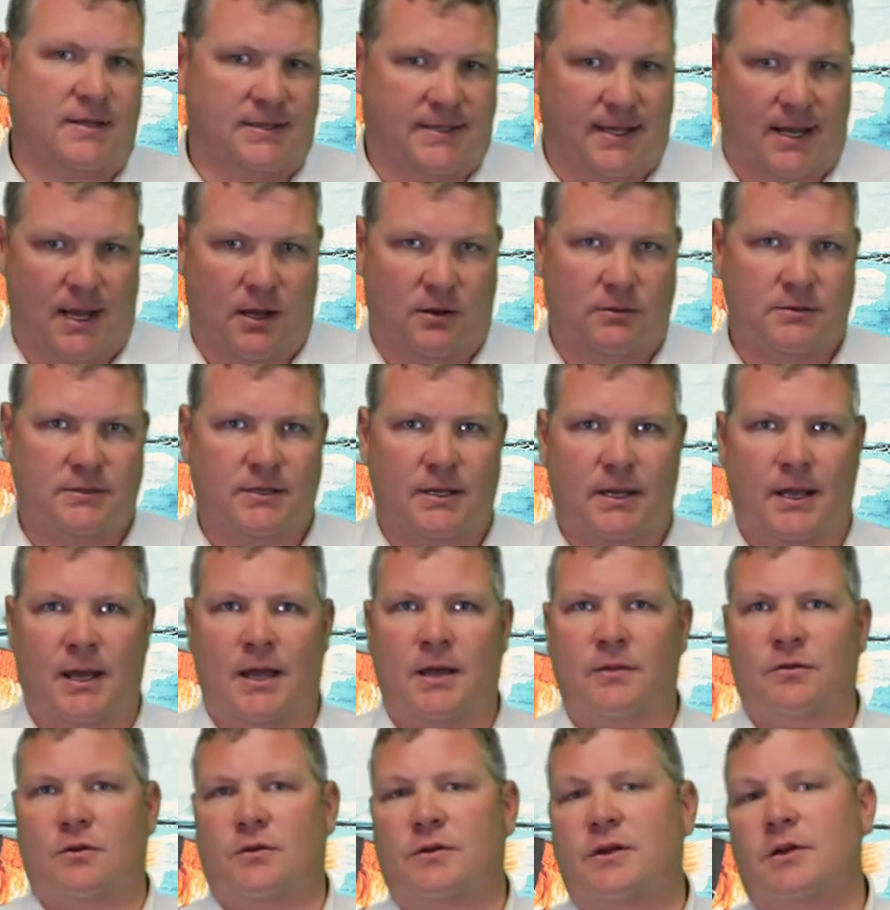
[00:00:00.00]
the towns
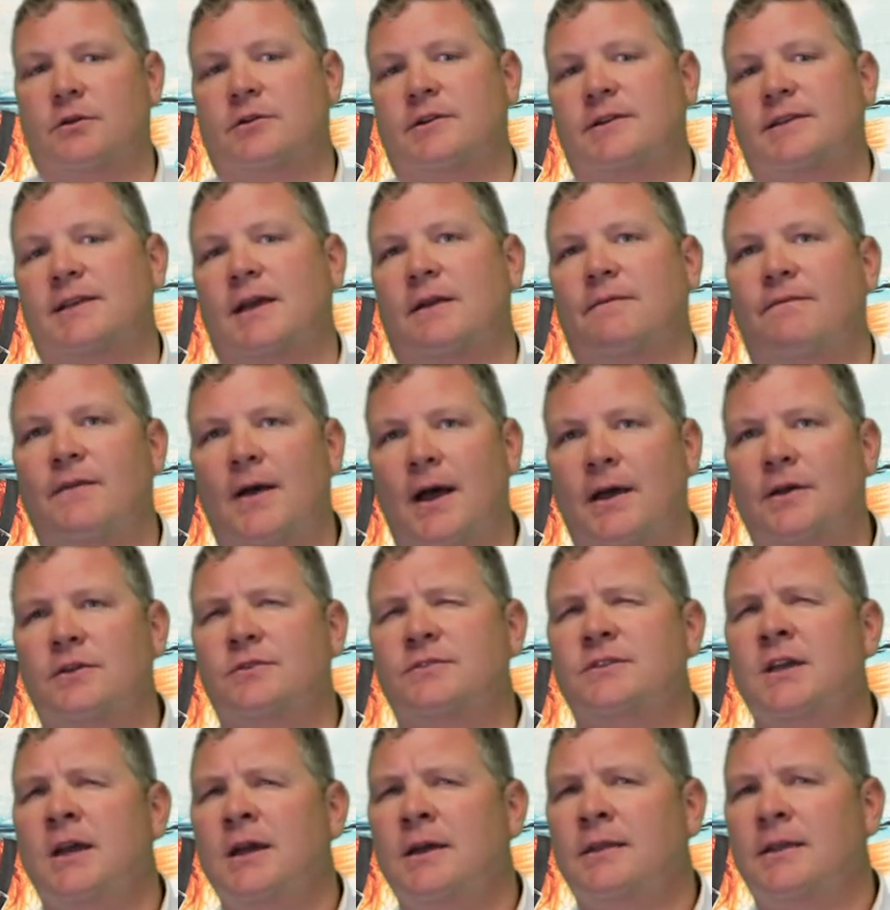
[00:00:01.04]
and their year-to-date
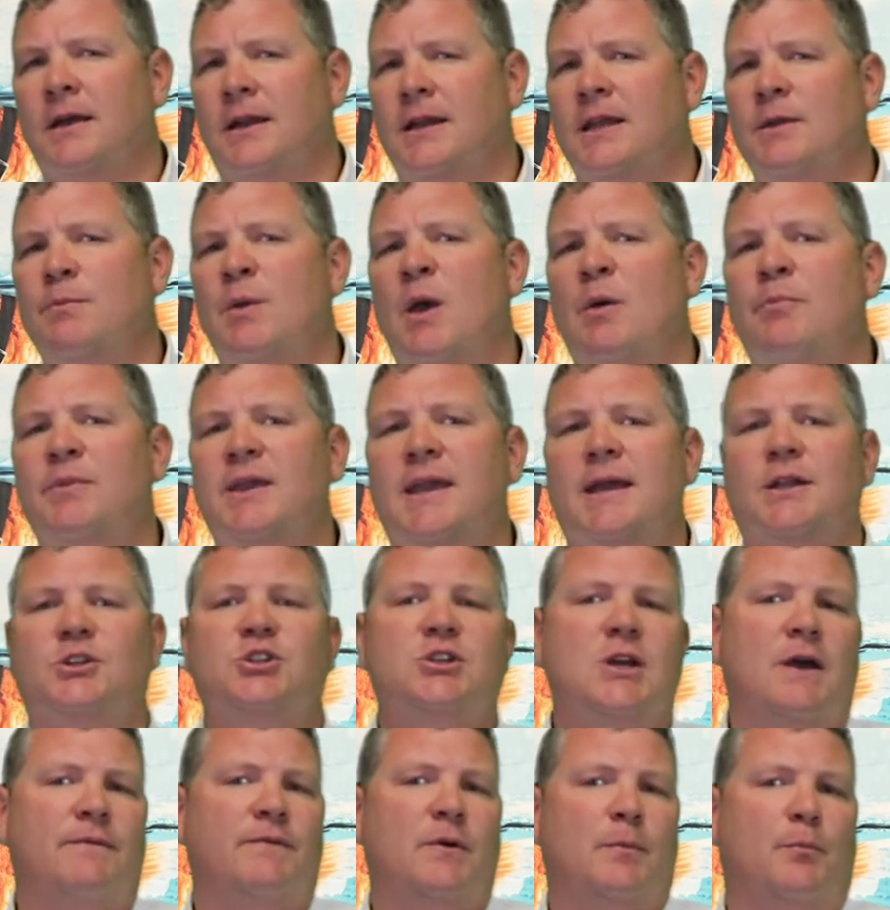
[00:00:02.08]
values, then email me at
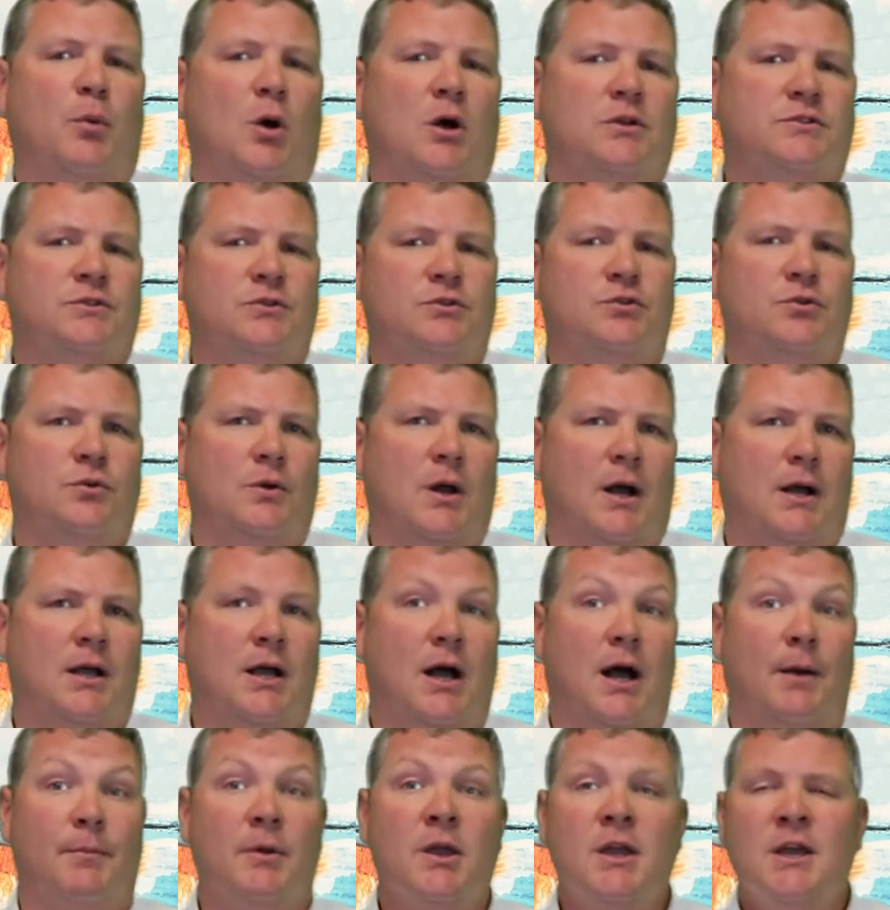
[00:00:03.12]
jeff at
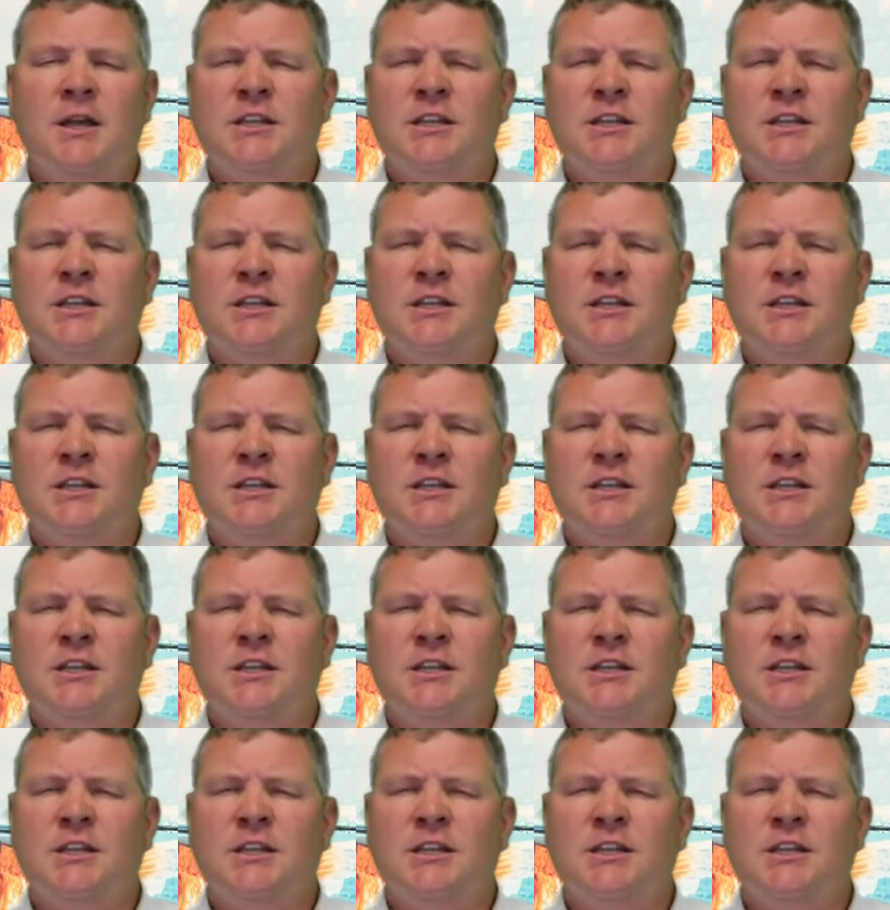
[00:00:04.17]
boston2.com.